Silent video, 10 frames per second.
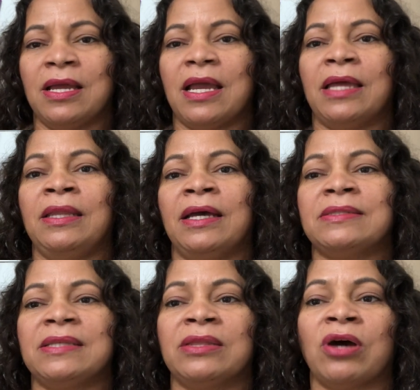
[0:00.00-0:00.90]
and
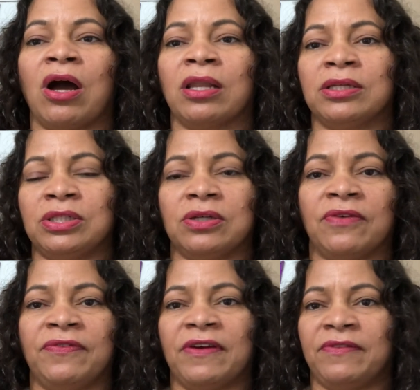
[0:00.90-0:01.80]
has the knowledge
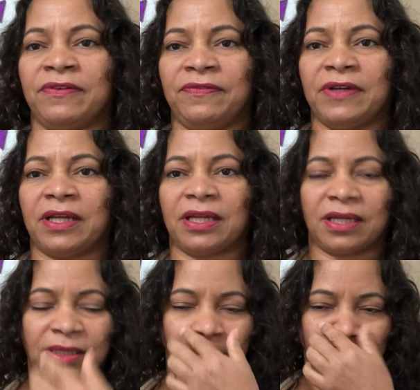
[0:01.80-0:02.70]
of everything.